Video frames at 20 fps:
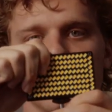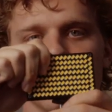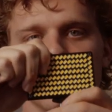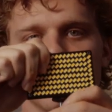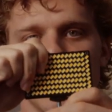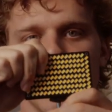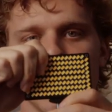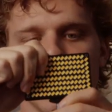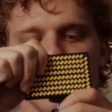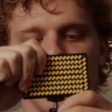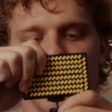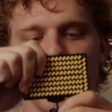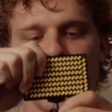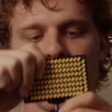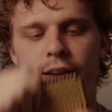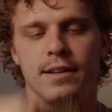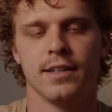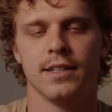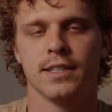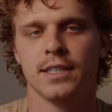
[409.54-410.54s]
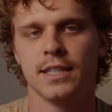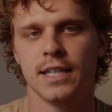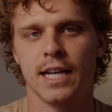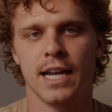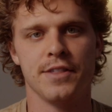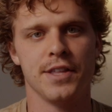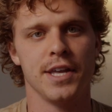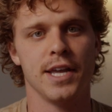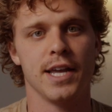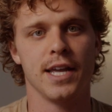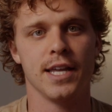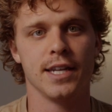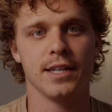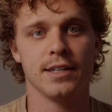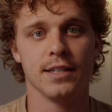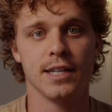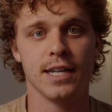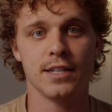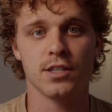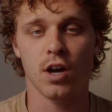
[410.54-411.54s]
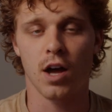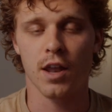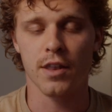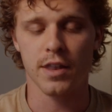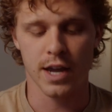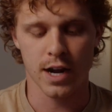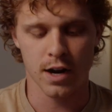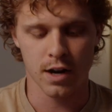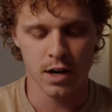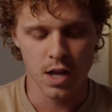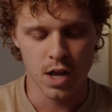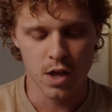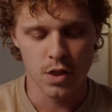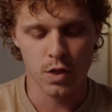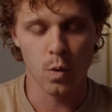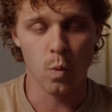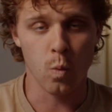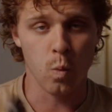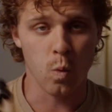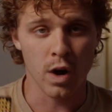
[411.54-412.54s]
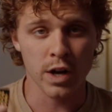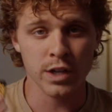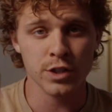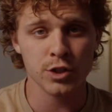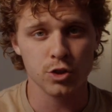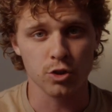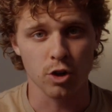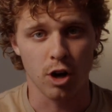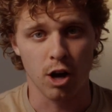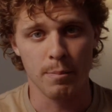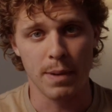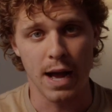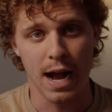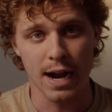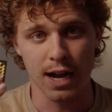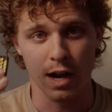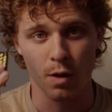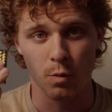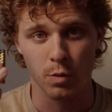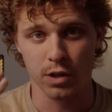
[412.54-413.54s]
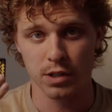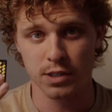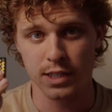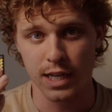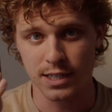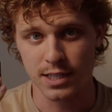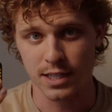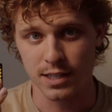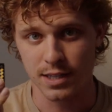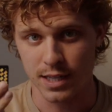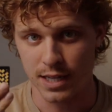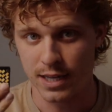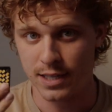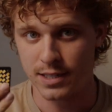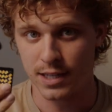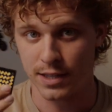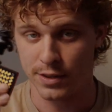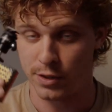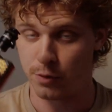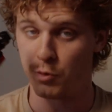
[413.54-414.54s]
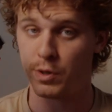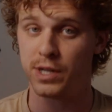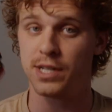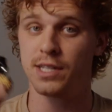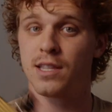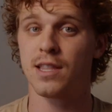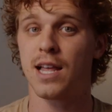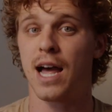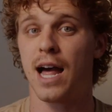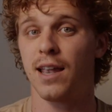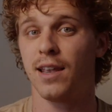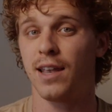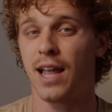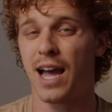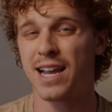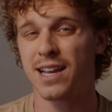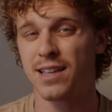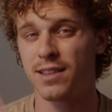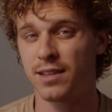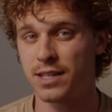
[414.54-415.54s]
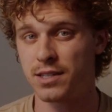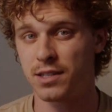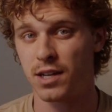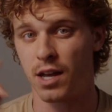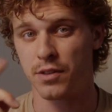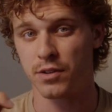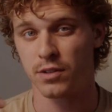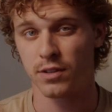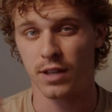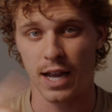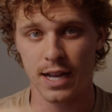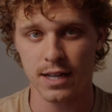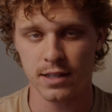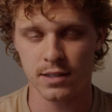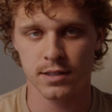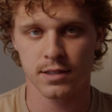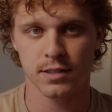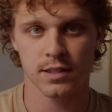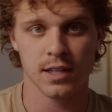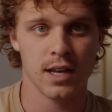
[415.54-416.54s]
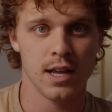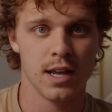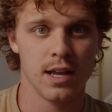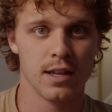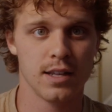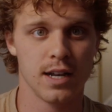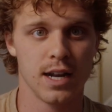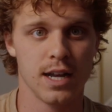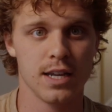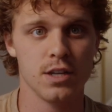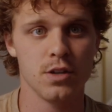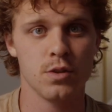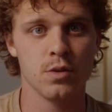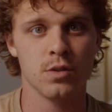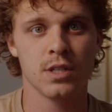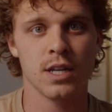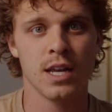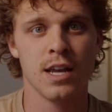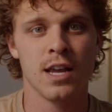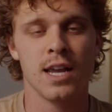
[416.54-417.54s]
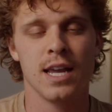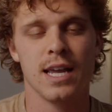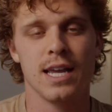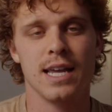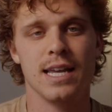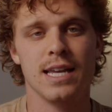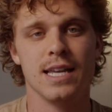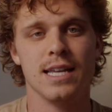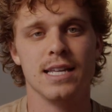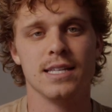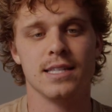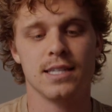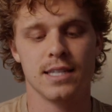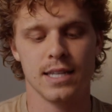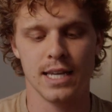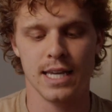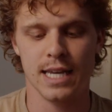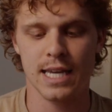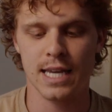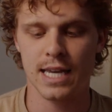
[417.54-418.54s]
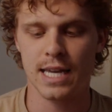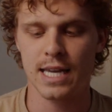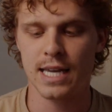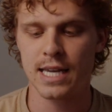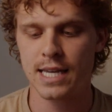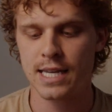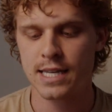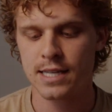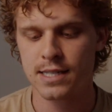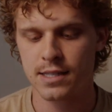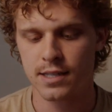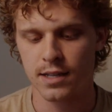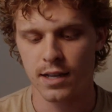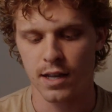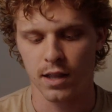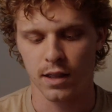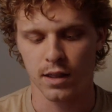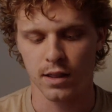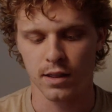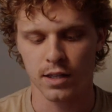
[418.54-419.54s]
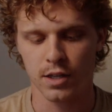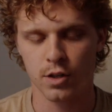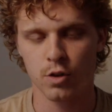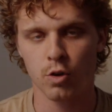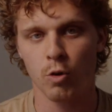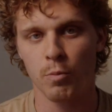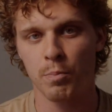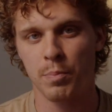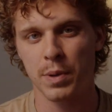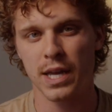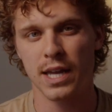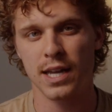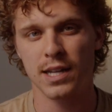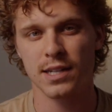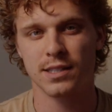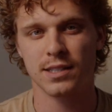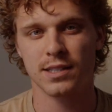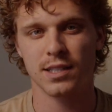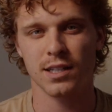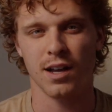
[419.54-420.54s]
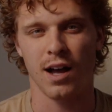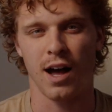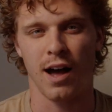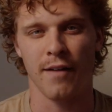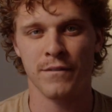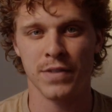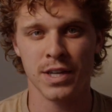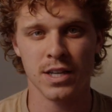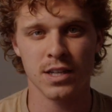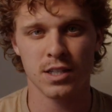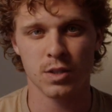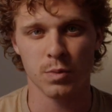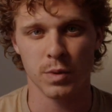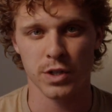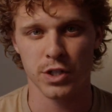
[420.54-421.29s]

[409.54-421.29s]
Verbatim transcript: just like that. And then it's on there. The one drawback I will say to this and the reason that I like these other lights that I use is it is a little bit obvious when